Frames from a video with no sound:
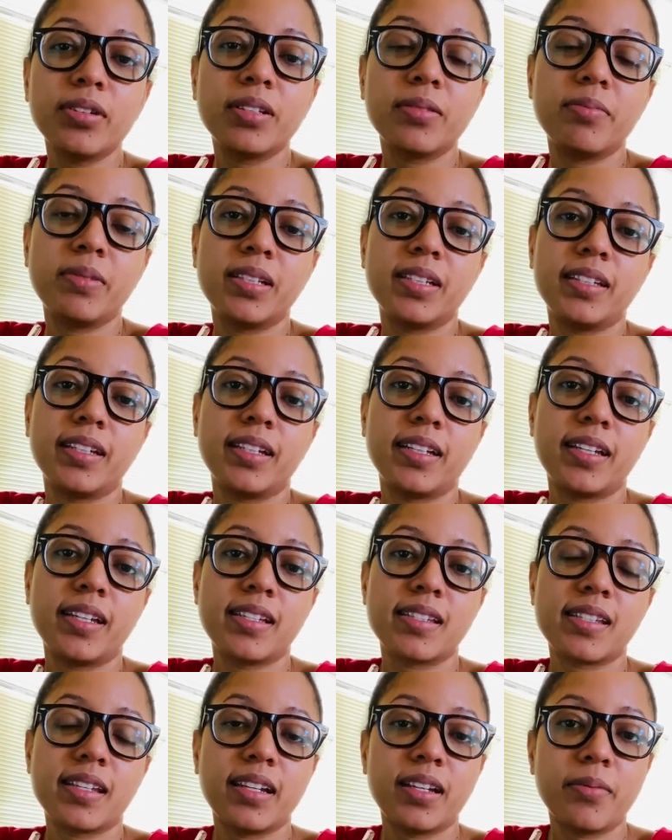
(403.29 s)
The meeting
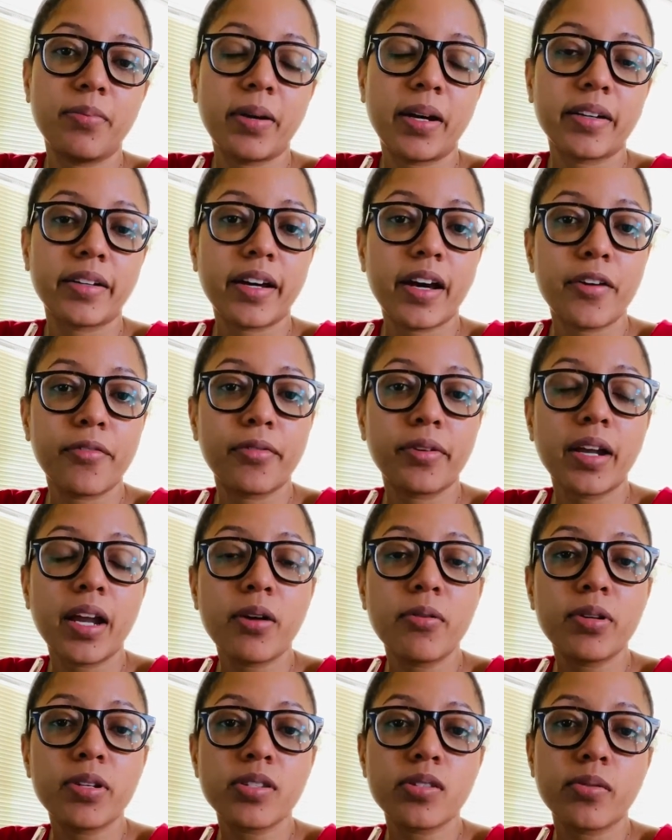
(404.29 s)
is in about half an
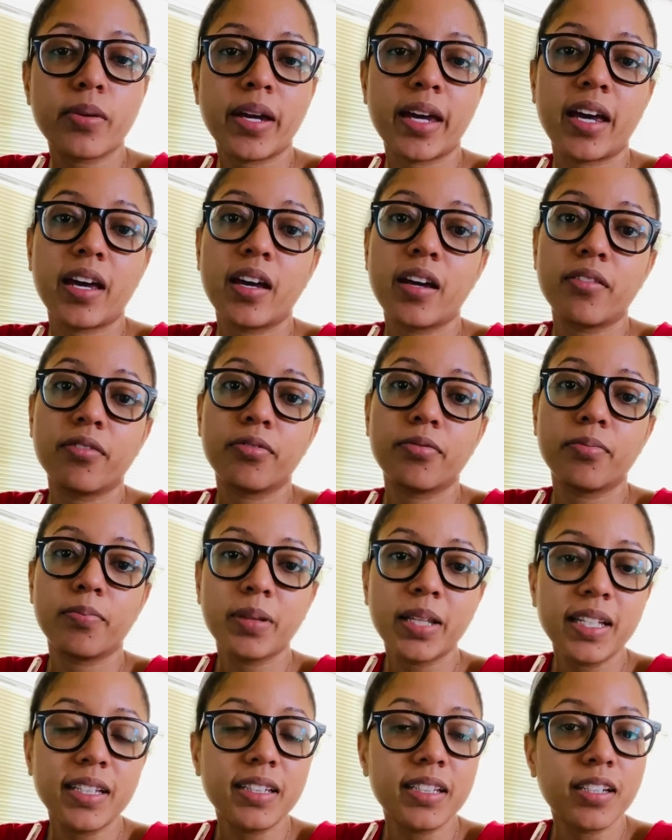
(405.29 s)
hour, so I have
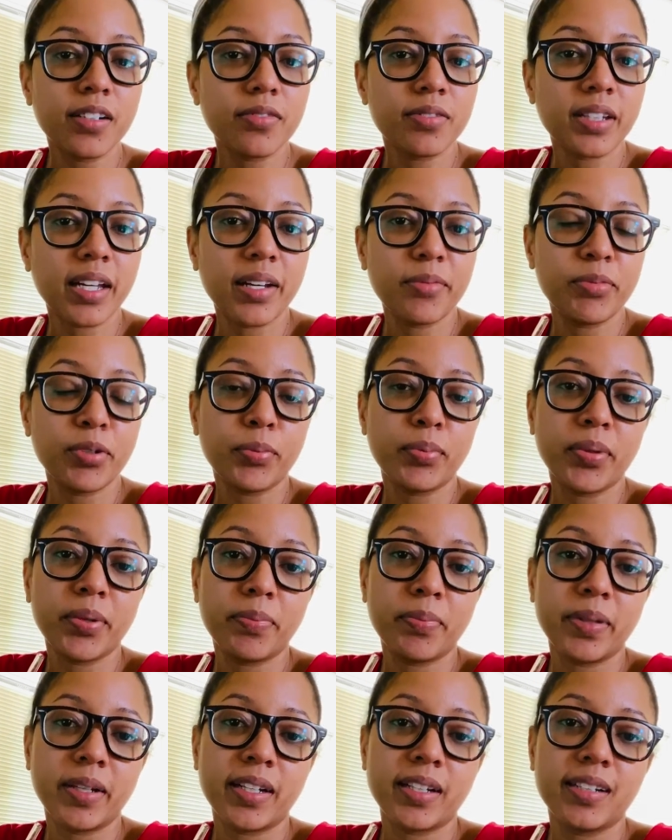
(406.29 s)
plenty of time to
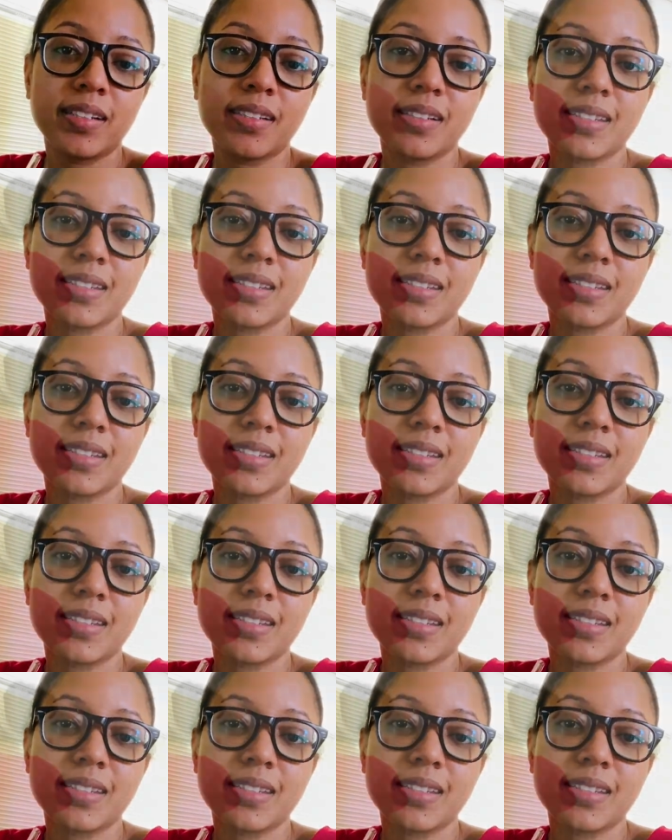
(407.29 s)
prepare.